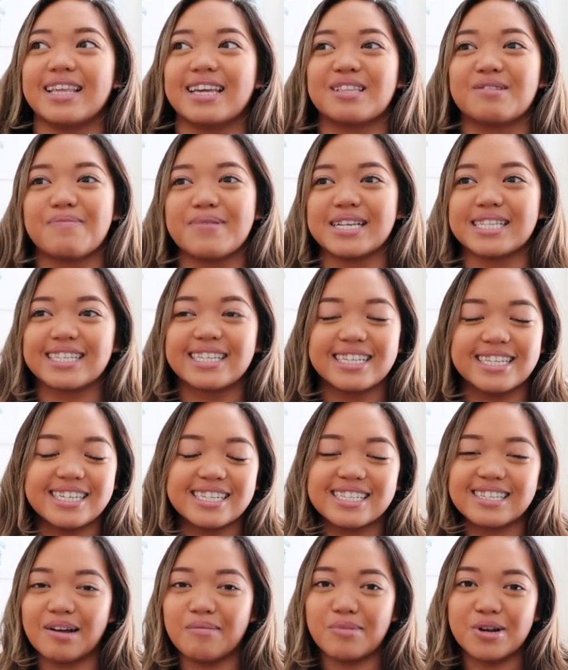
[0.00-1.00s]
That's basically
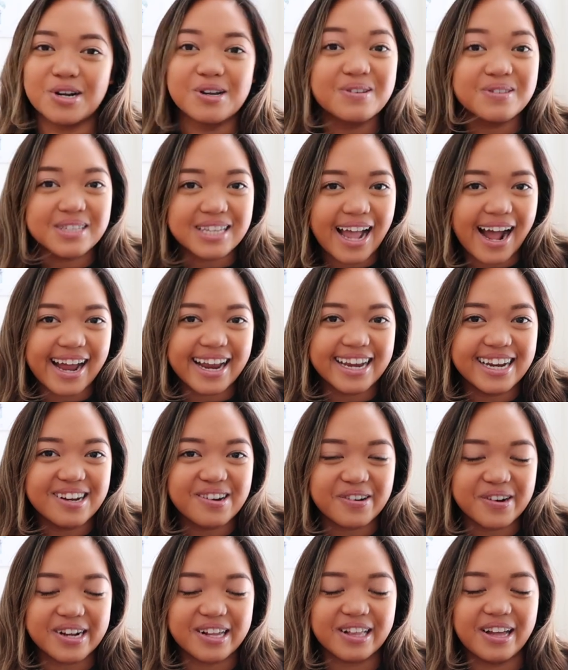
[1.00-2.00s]
just someone who's not in
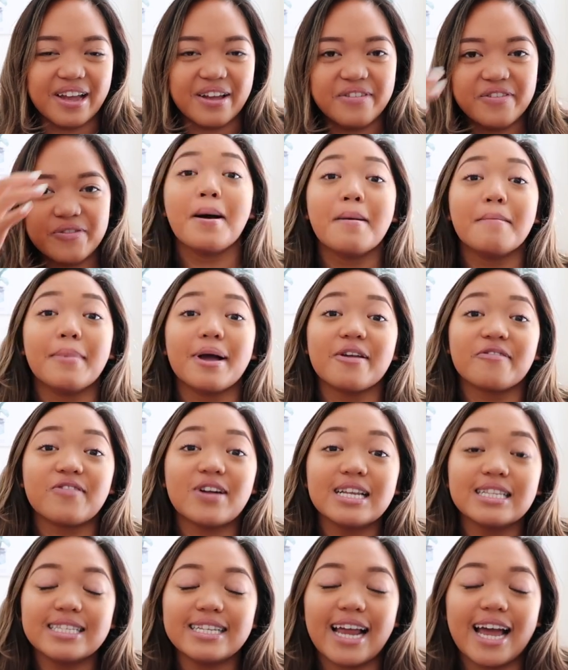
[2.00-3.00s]
Greek life. My
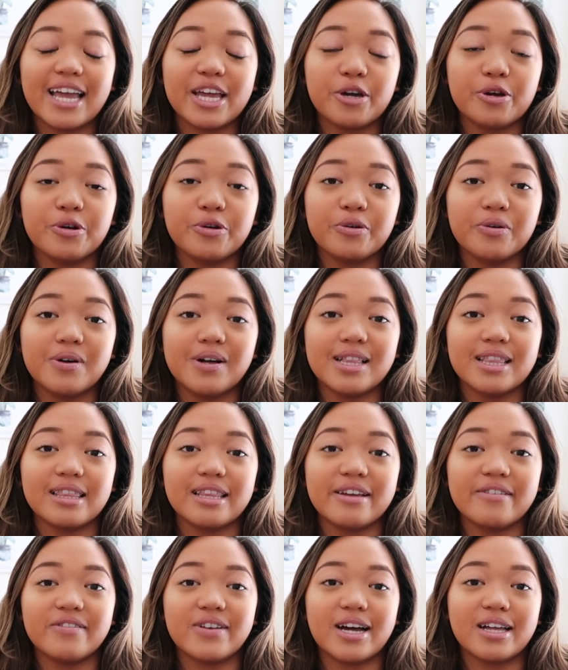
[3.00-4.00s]
friends and I who
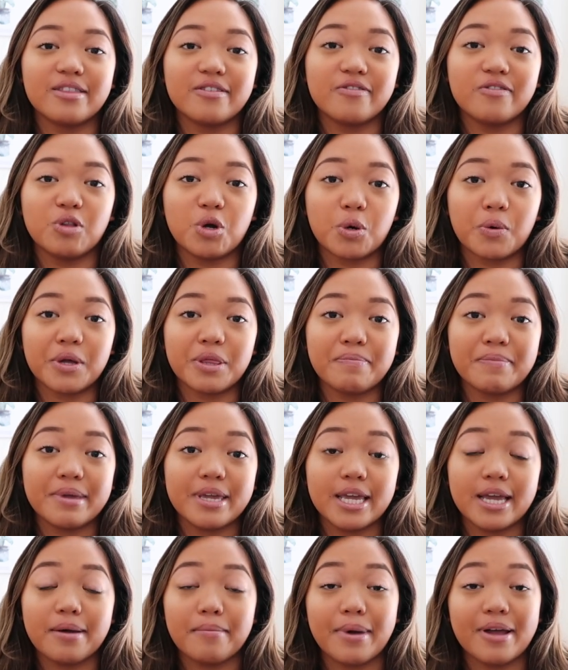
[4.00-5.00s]
lived on the floor with
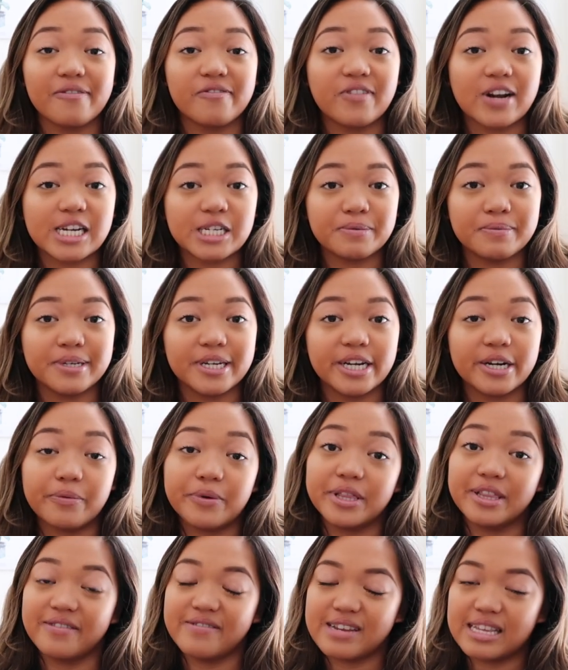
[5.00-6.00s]
me my freshman year,
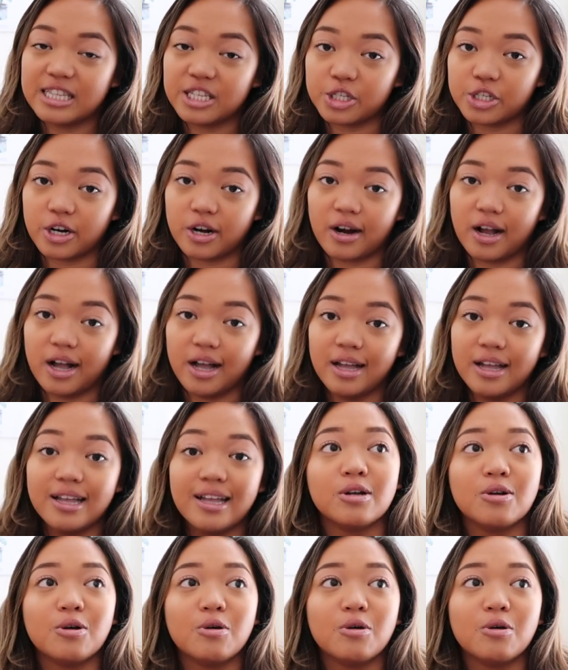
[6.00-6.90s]
we lived in Zura.